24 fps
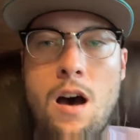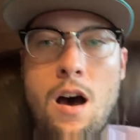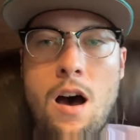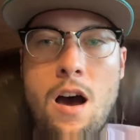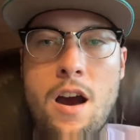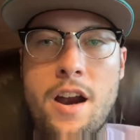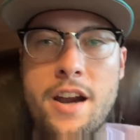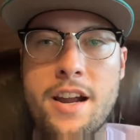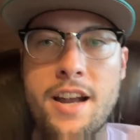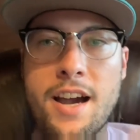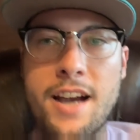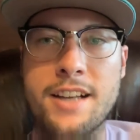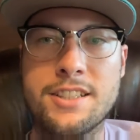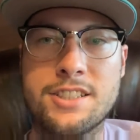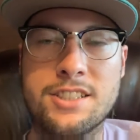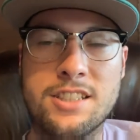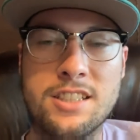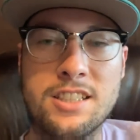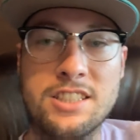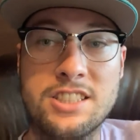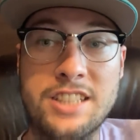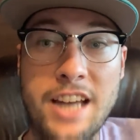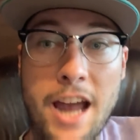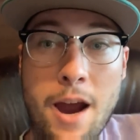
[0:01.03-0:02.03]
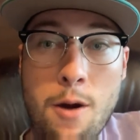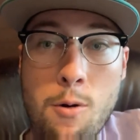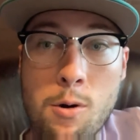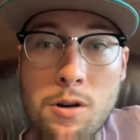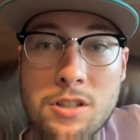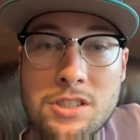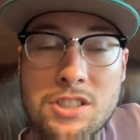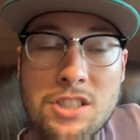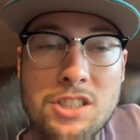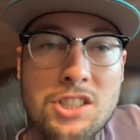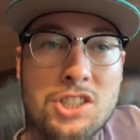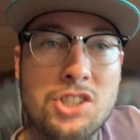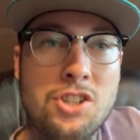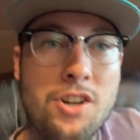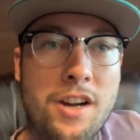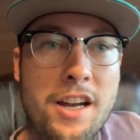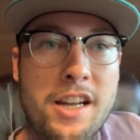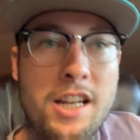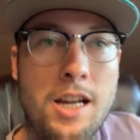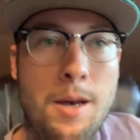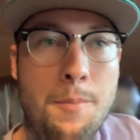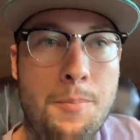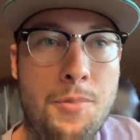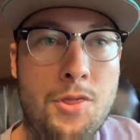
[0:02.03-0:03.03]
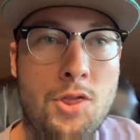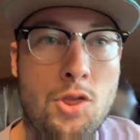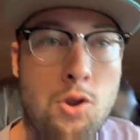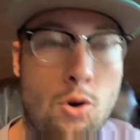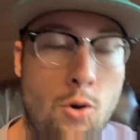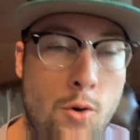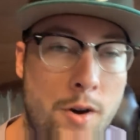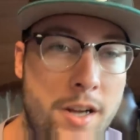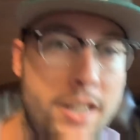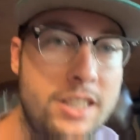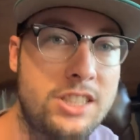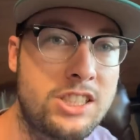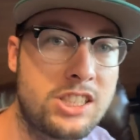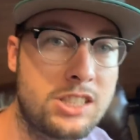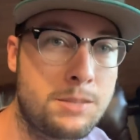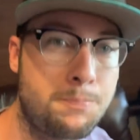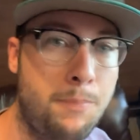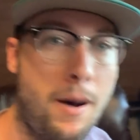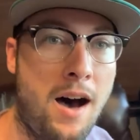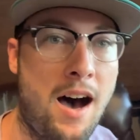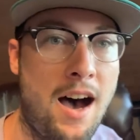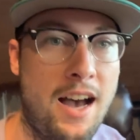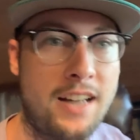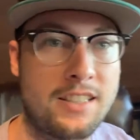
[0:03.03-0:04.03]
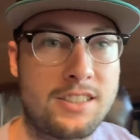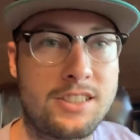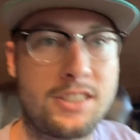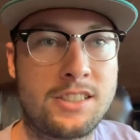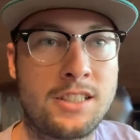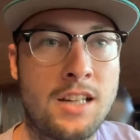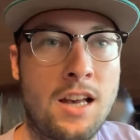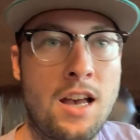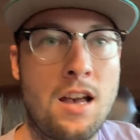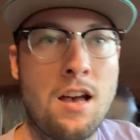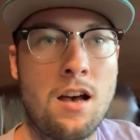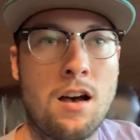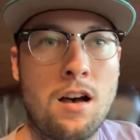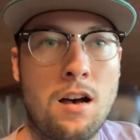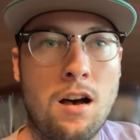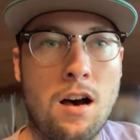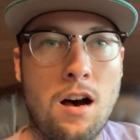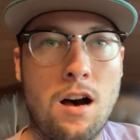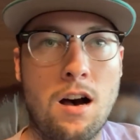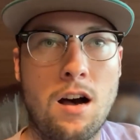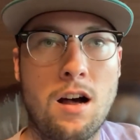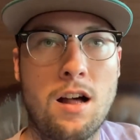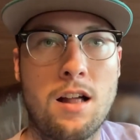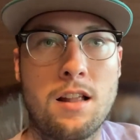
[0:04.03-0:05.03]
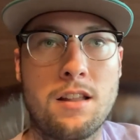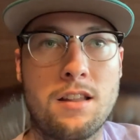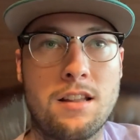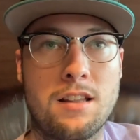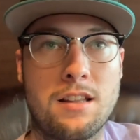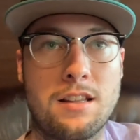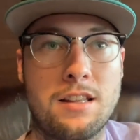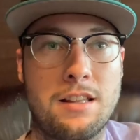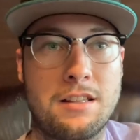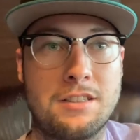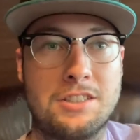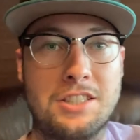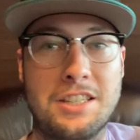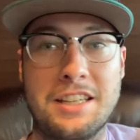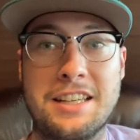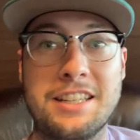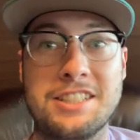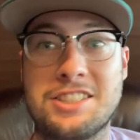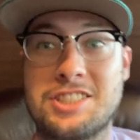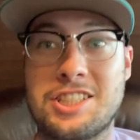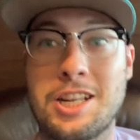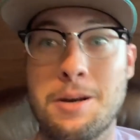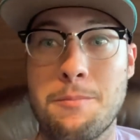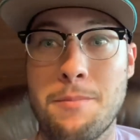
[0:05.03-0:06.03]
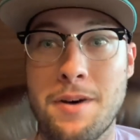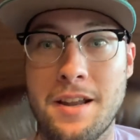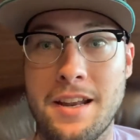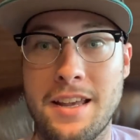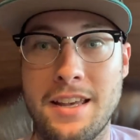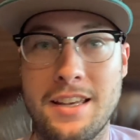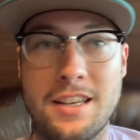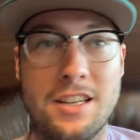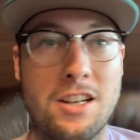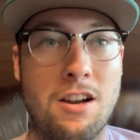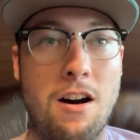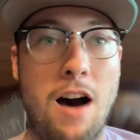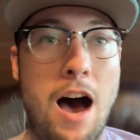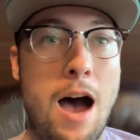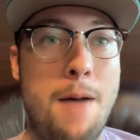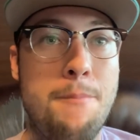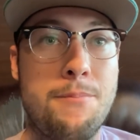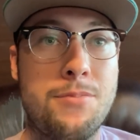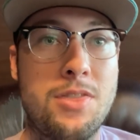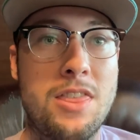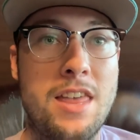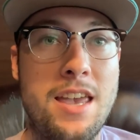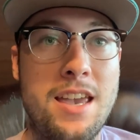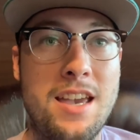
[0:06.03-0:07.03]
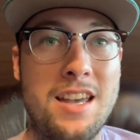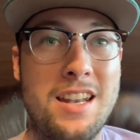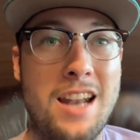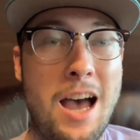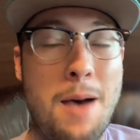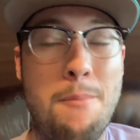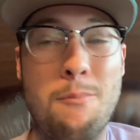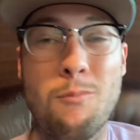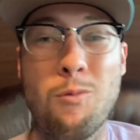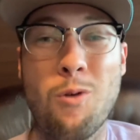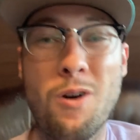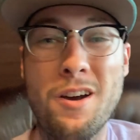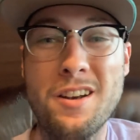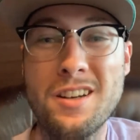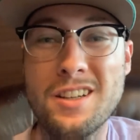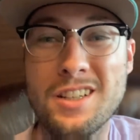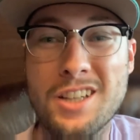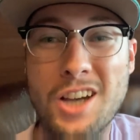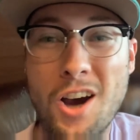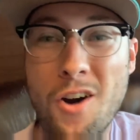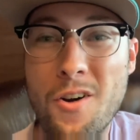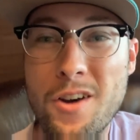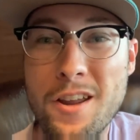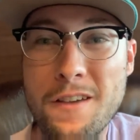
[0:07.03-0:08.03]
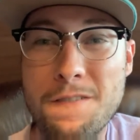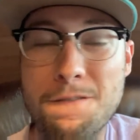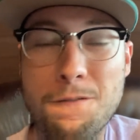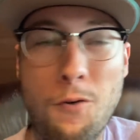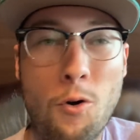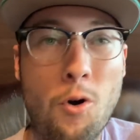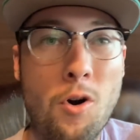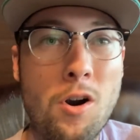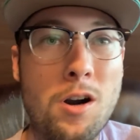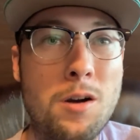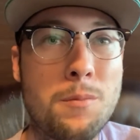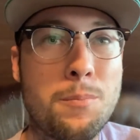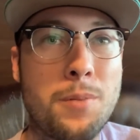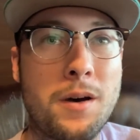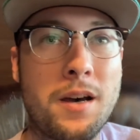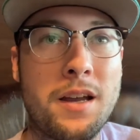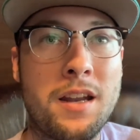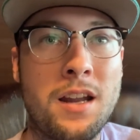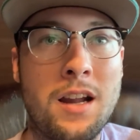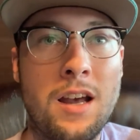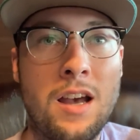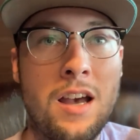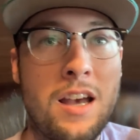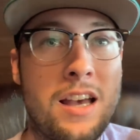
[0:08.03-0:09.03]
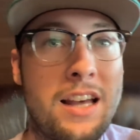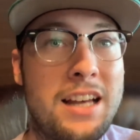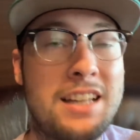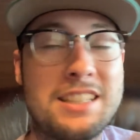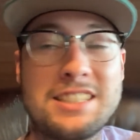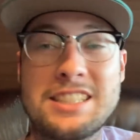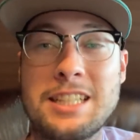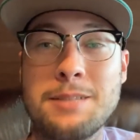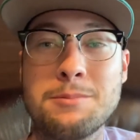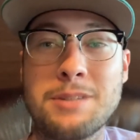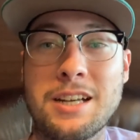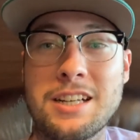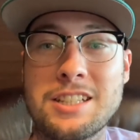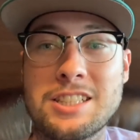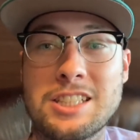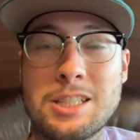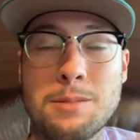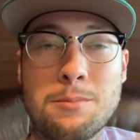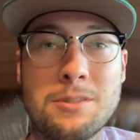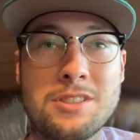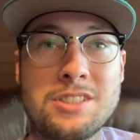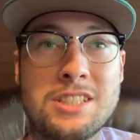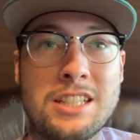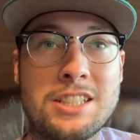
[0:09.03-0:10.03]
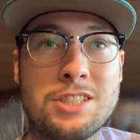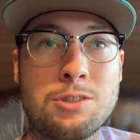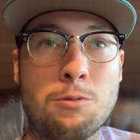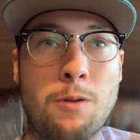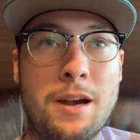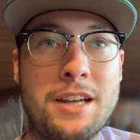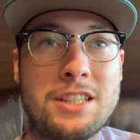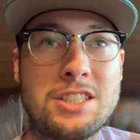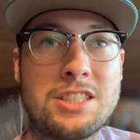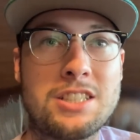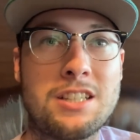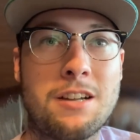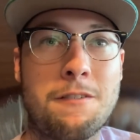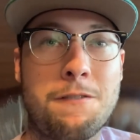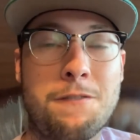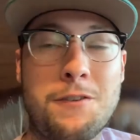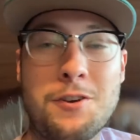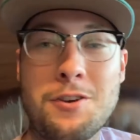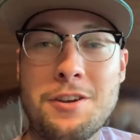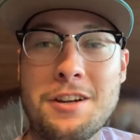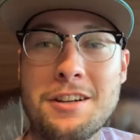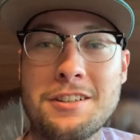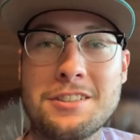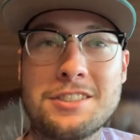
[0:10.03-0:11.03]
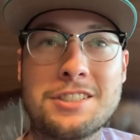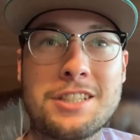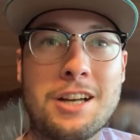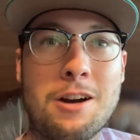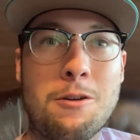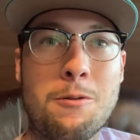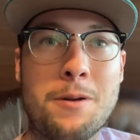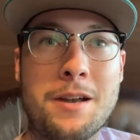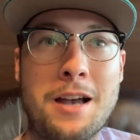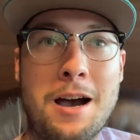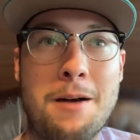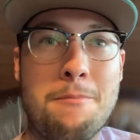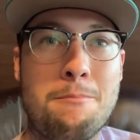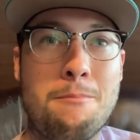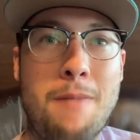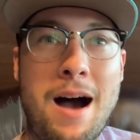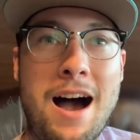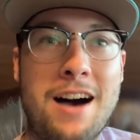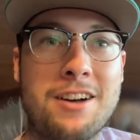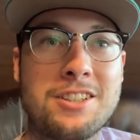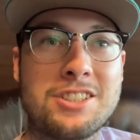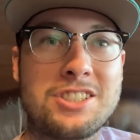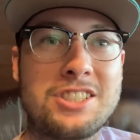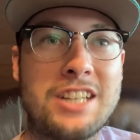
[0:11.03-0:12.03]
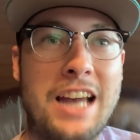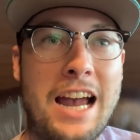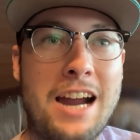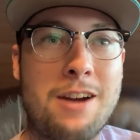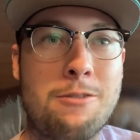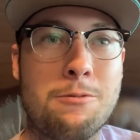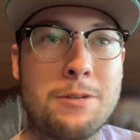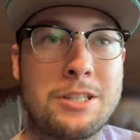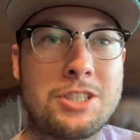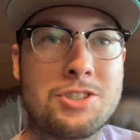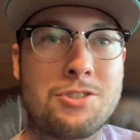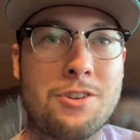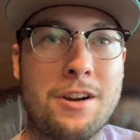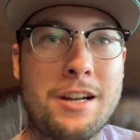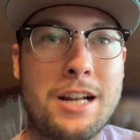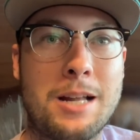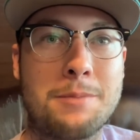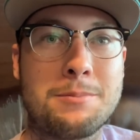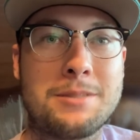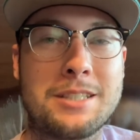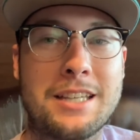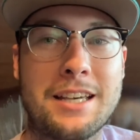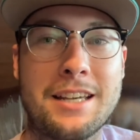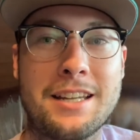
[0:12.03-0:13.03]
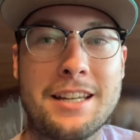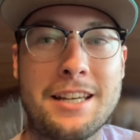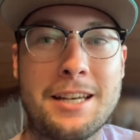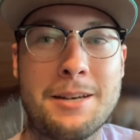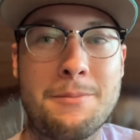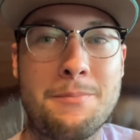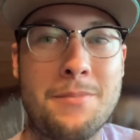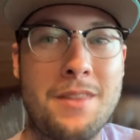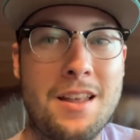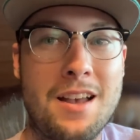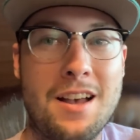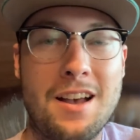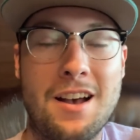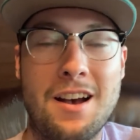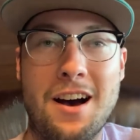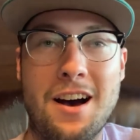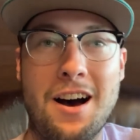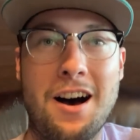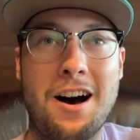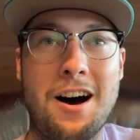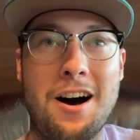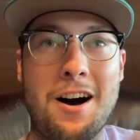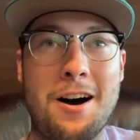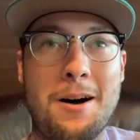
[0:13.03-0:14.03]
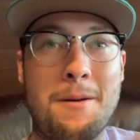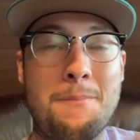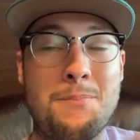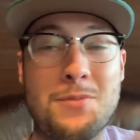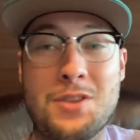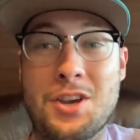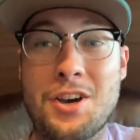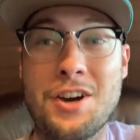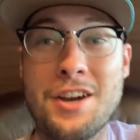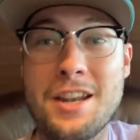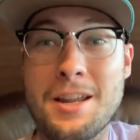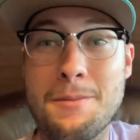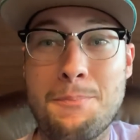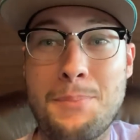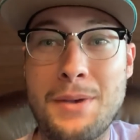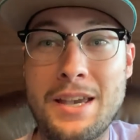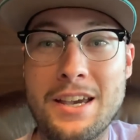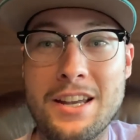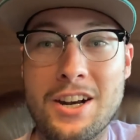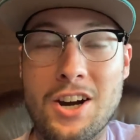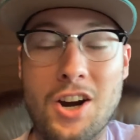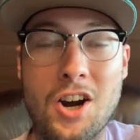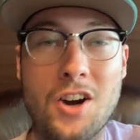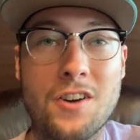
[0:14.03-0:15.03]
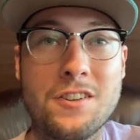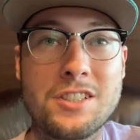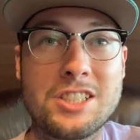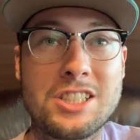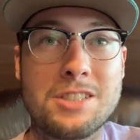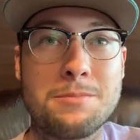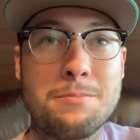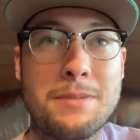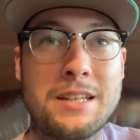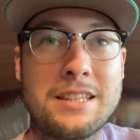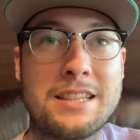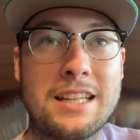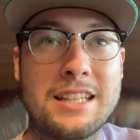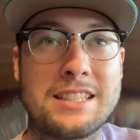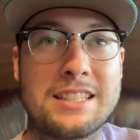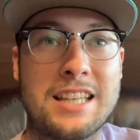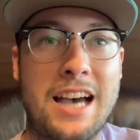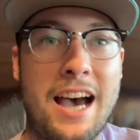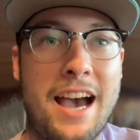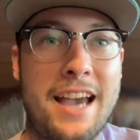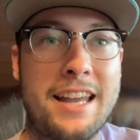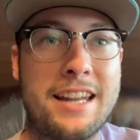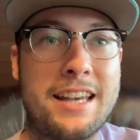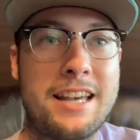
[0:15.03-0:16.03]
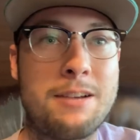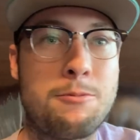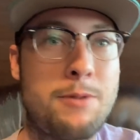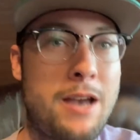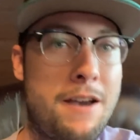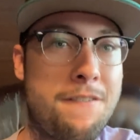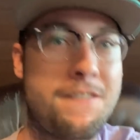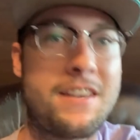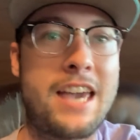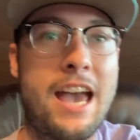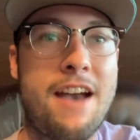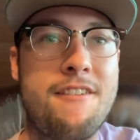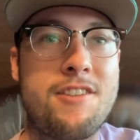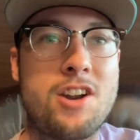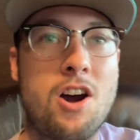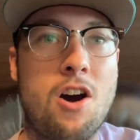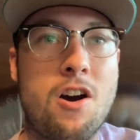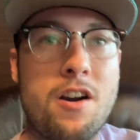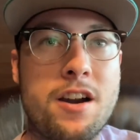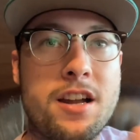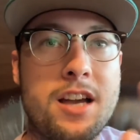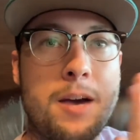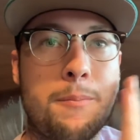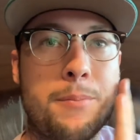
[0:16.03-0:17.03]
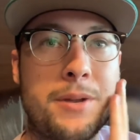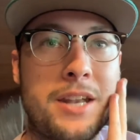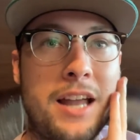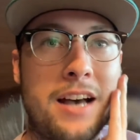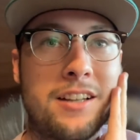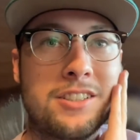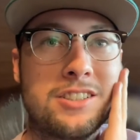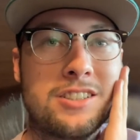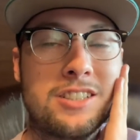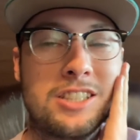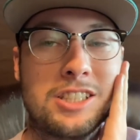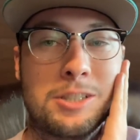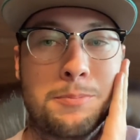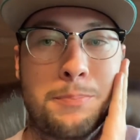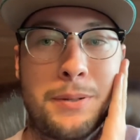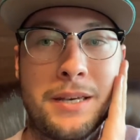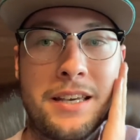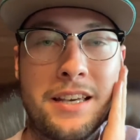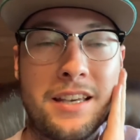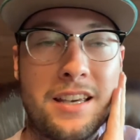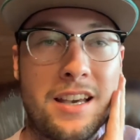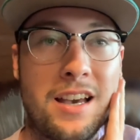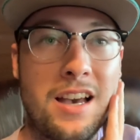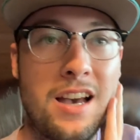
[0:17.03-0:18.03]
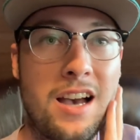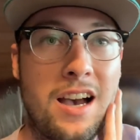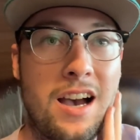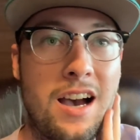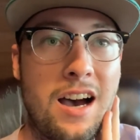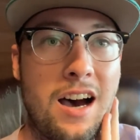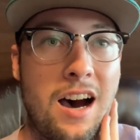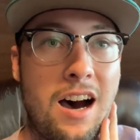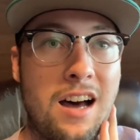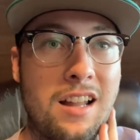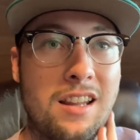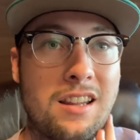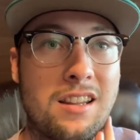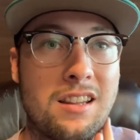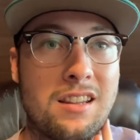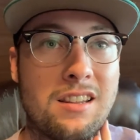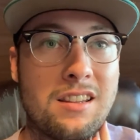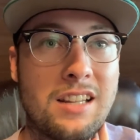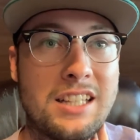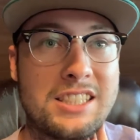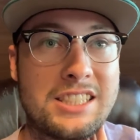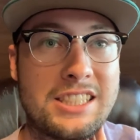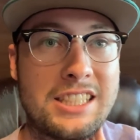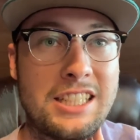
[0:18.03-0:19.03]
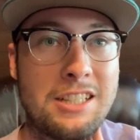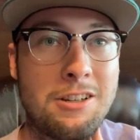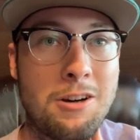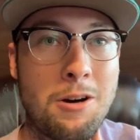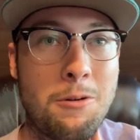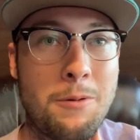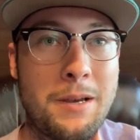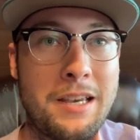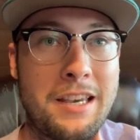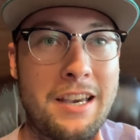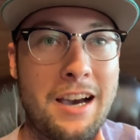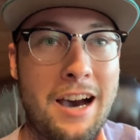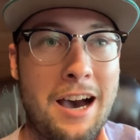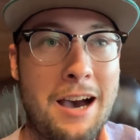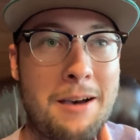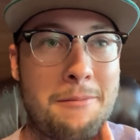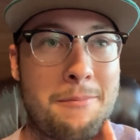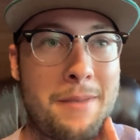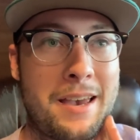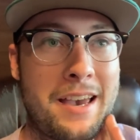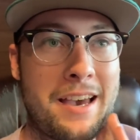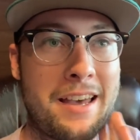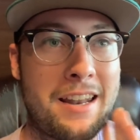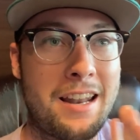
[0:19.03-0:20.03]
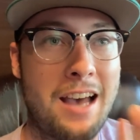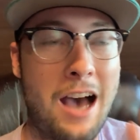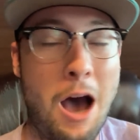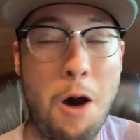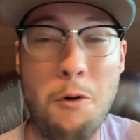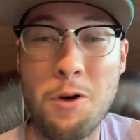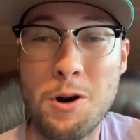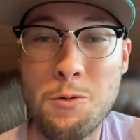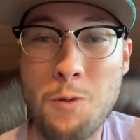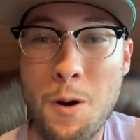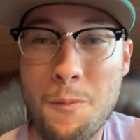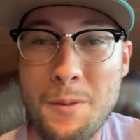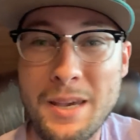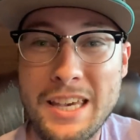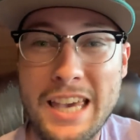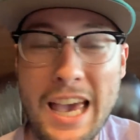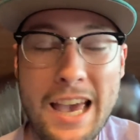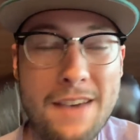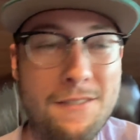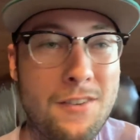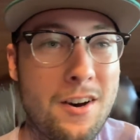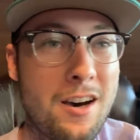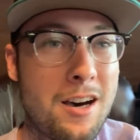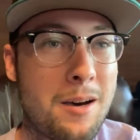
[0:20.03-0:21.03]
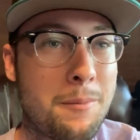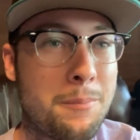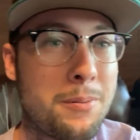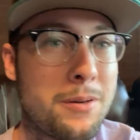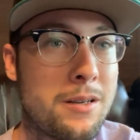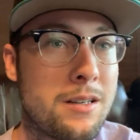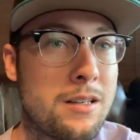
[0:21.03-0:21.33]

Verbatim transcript: All right, guys, so the Jaguars just trade up three spots uh, to get somebody. You know, I'm thinking, I'm wanting Cody Ford, but it seems like a similar situation a few years ago where we got Myles Jack where we trade up to get him. Um, could it be an Irv Smith at tight end? We have Kevin Hardy up announcing this pick. Let's see what we got, man. I wonder what we gave up.